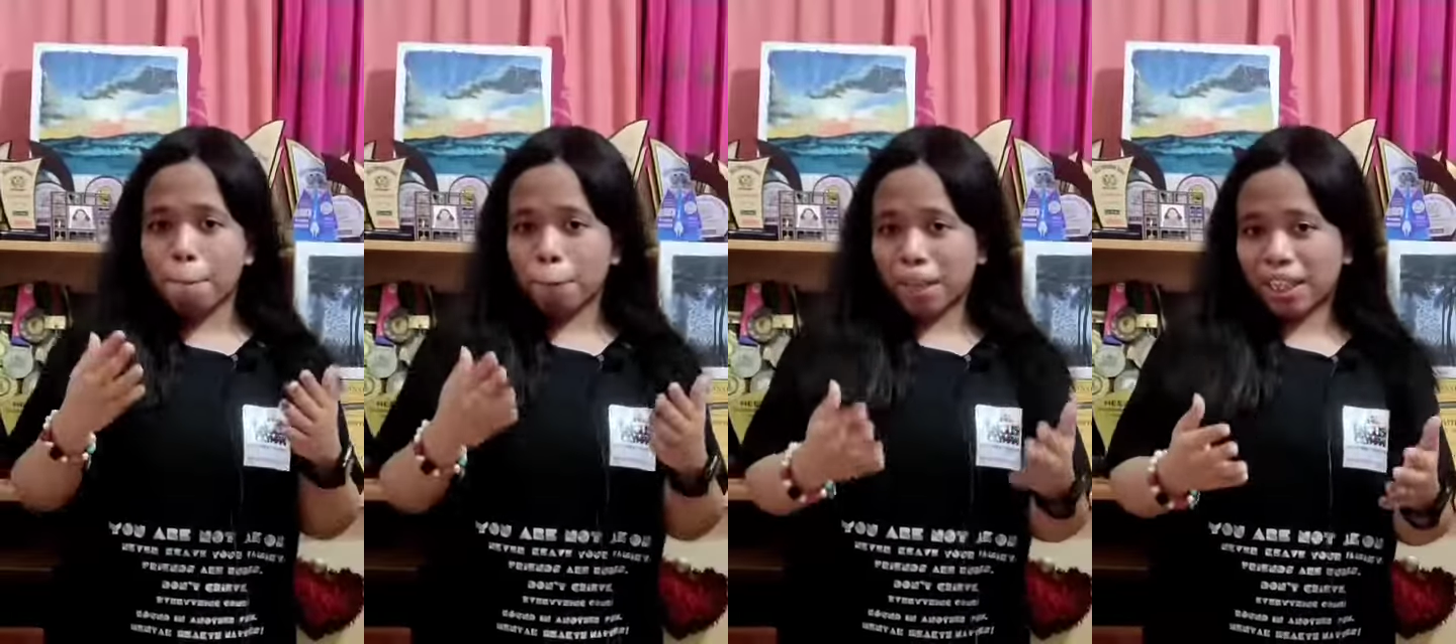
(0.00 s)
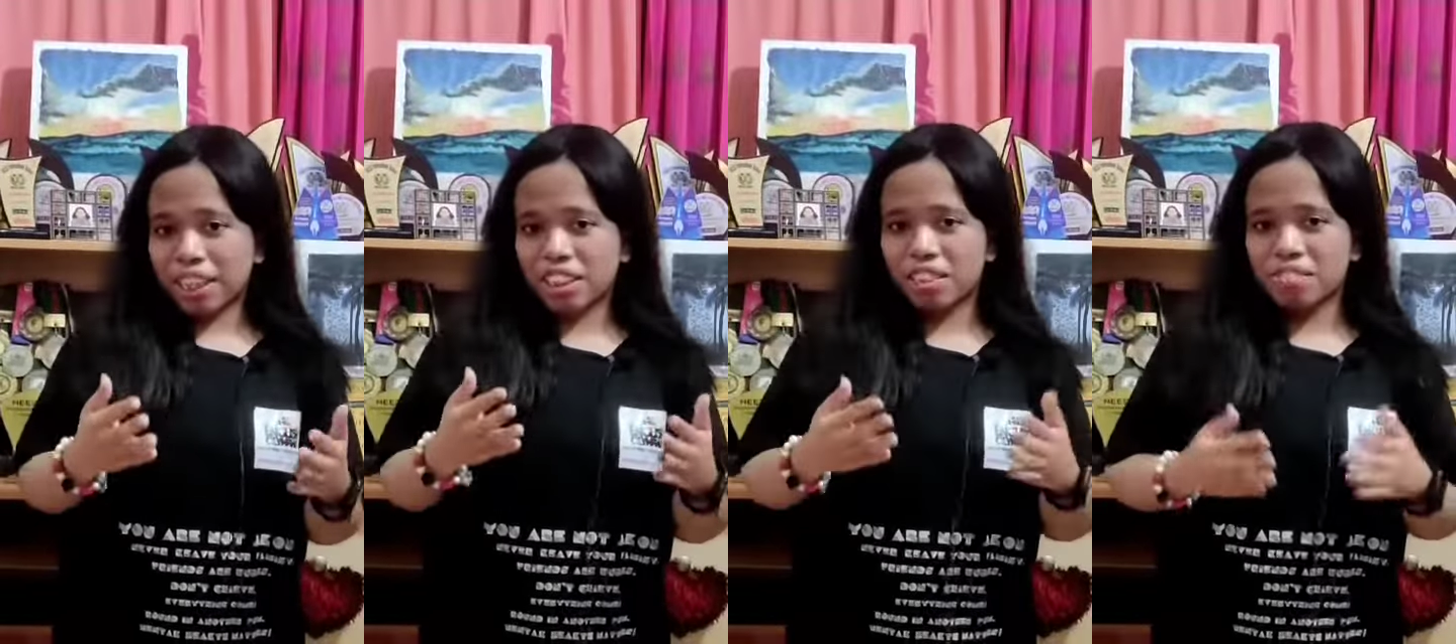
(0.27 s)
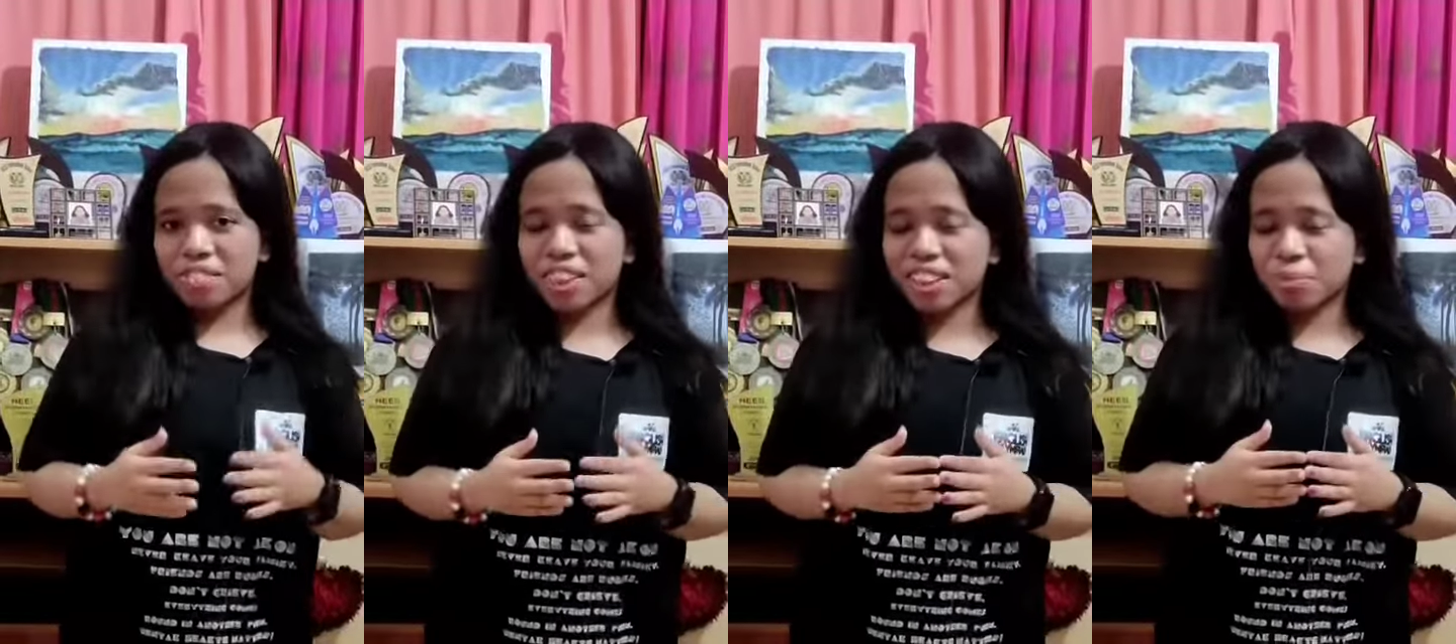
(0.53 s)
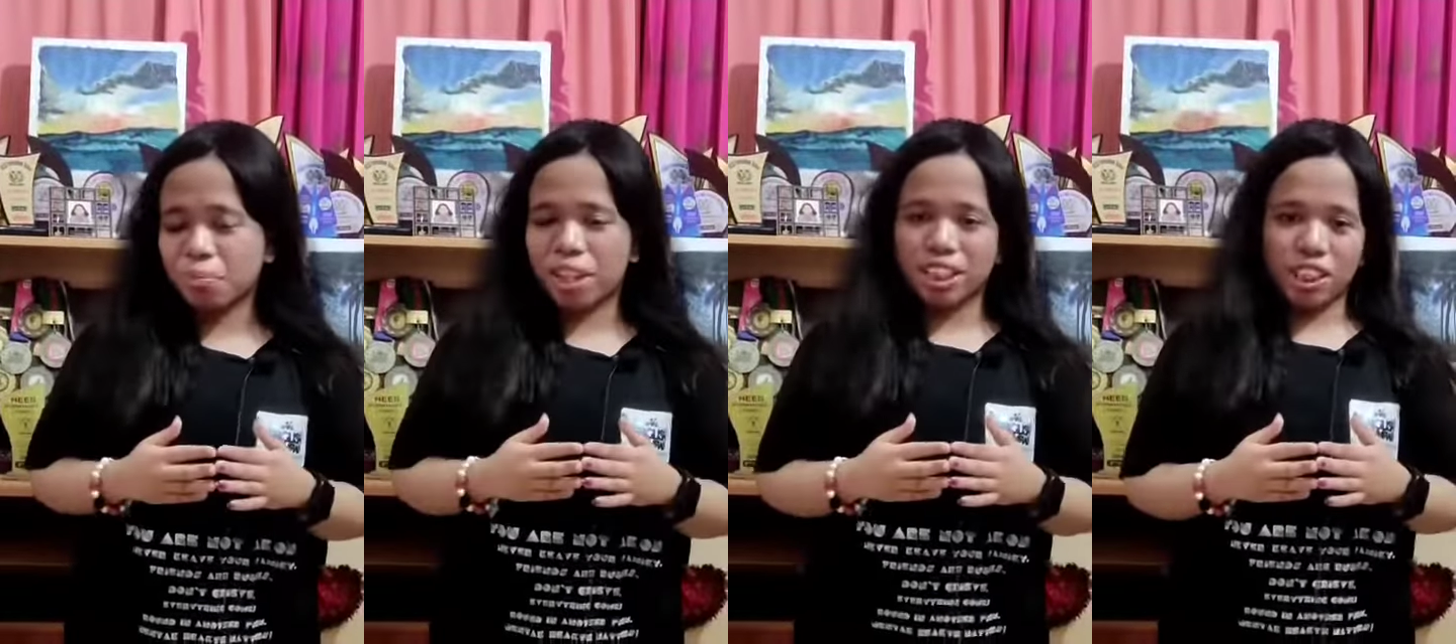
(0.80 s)
Many of
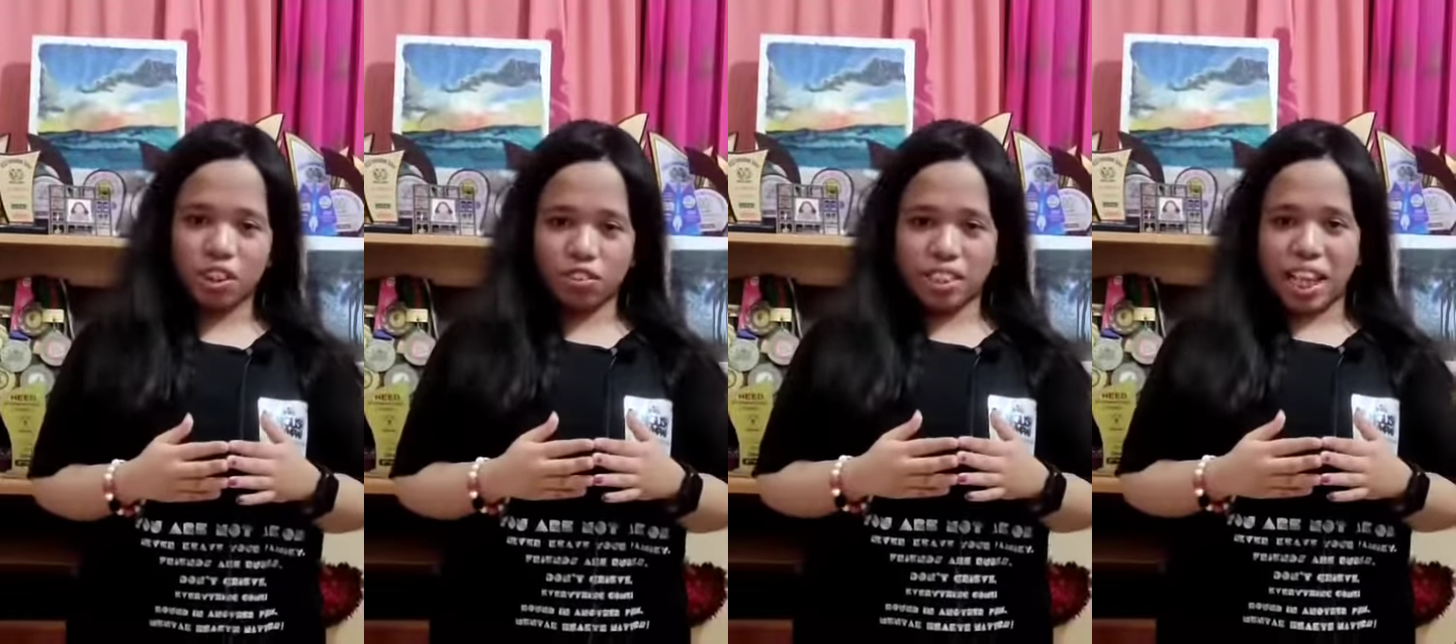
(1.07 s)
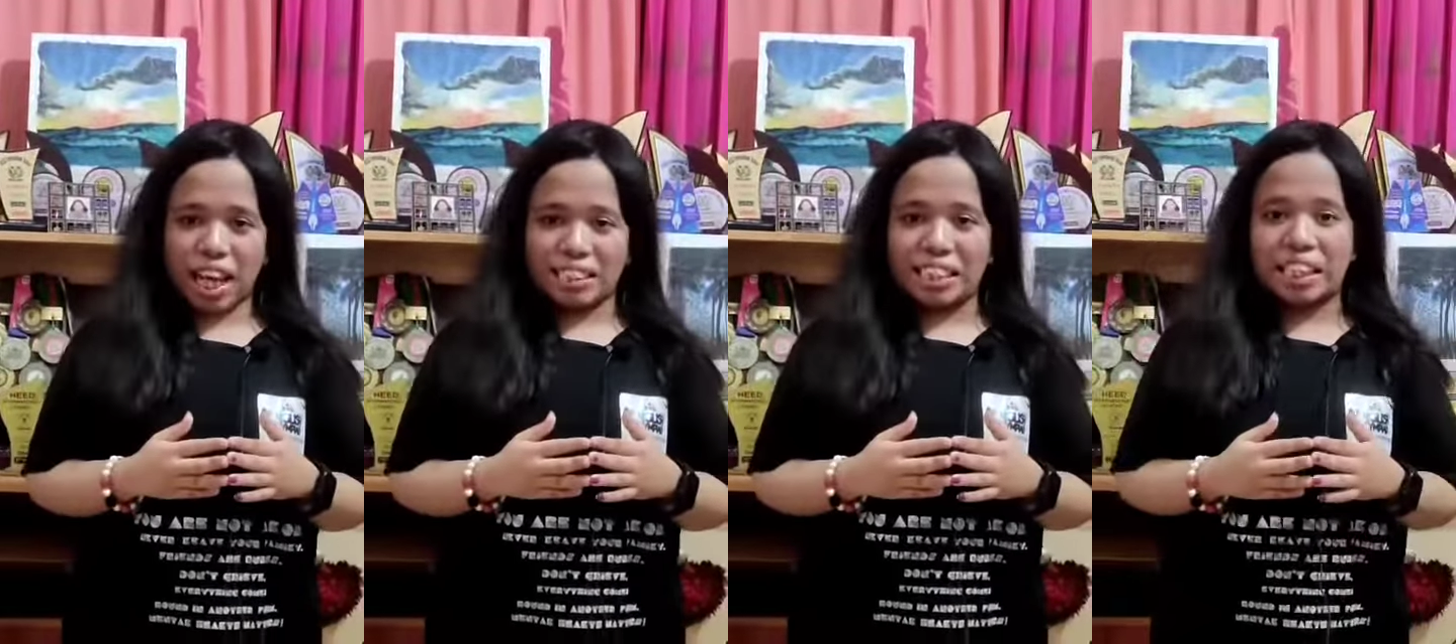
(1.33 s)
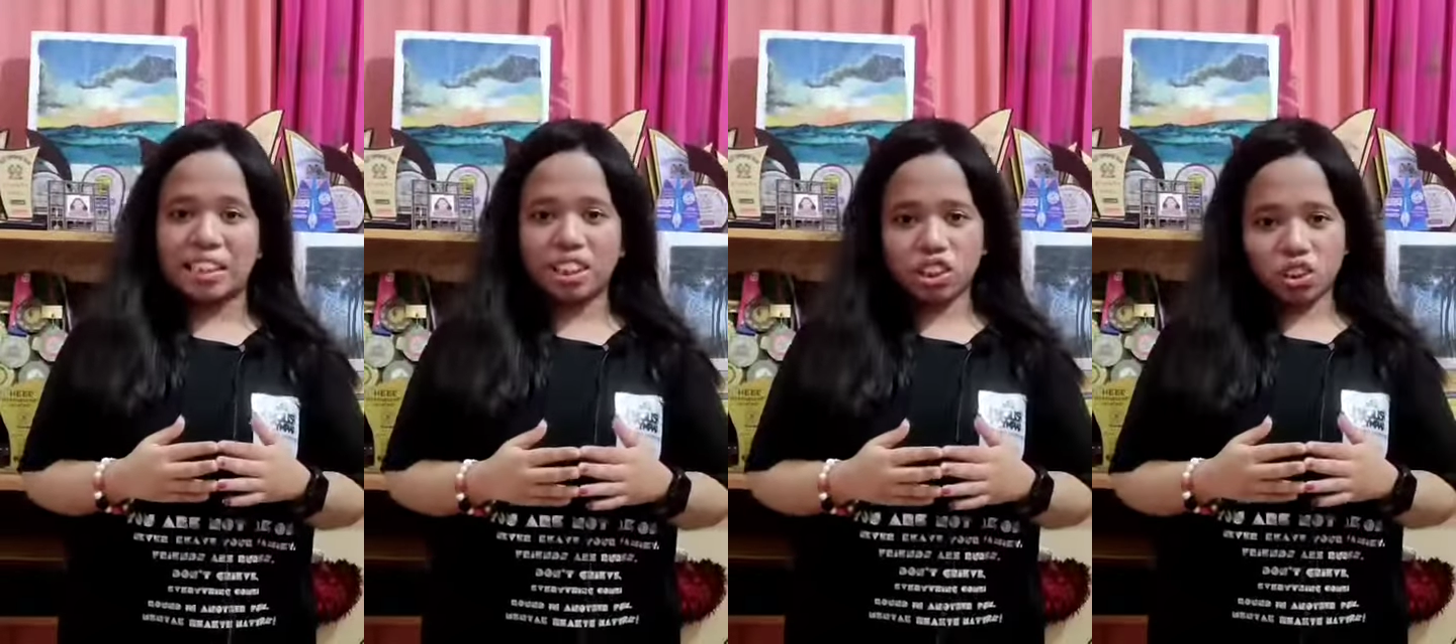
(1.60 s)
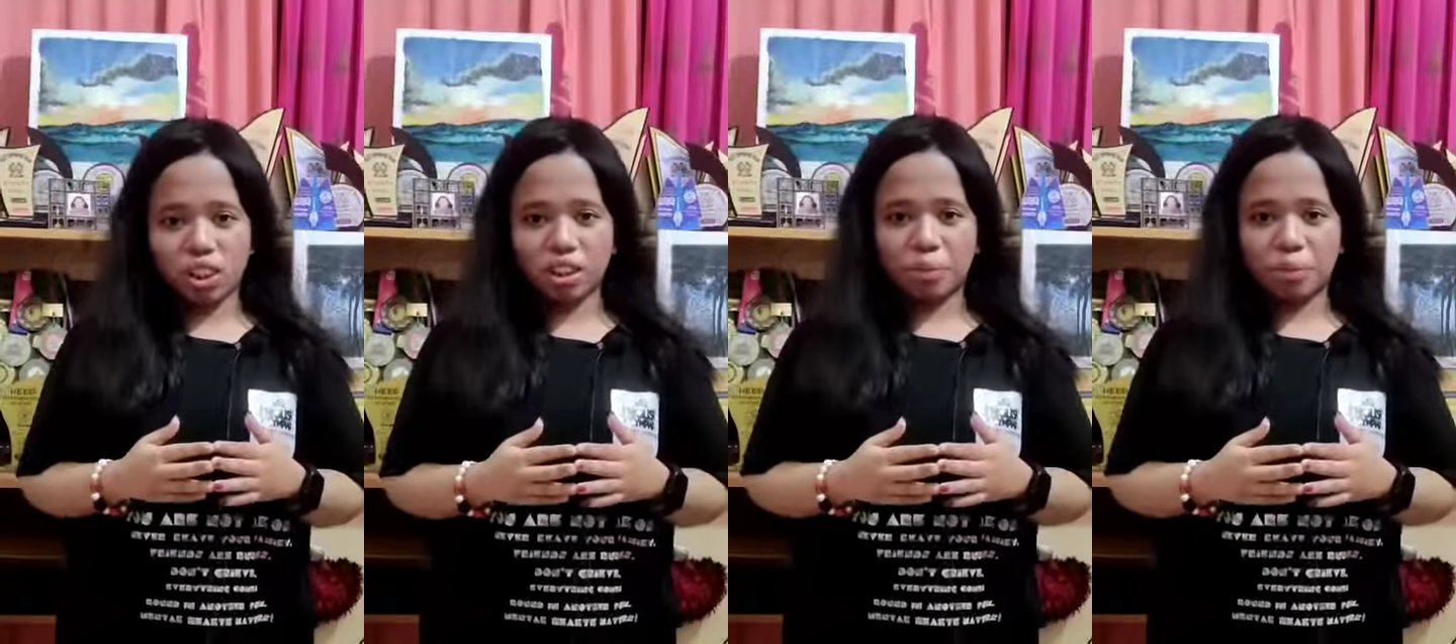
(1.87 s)
us might know that English